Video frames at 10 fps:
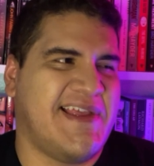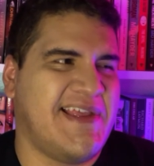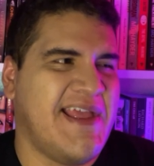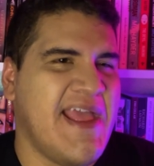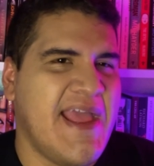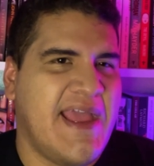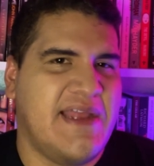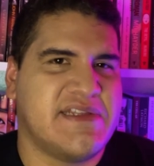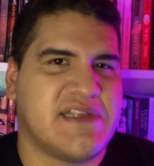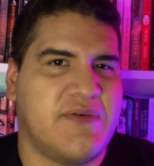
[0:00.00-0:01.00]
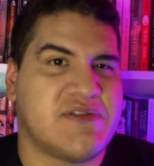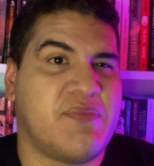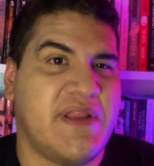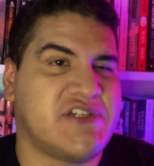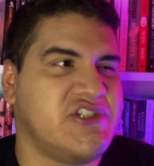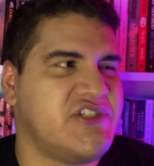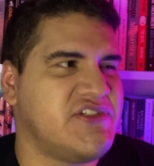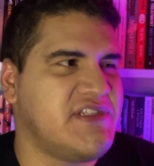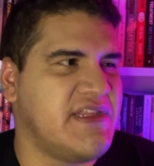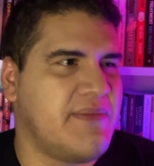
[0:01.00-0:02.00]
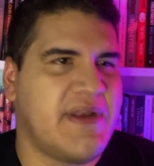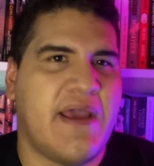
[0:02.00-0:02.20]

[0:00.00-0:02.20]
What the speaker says: And it's always a pleasure to see them.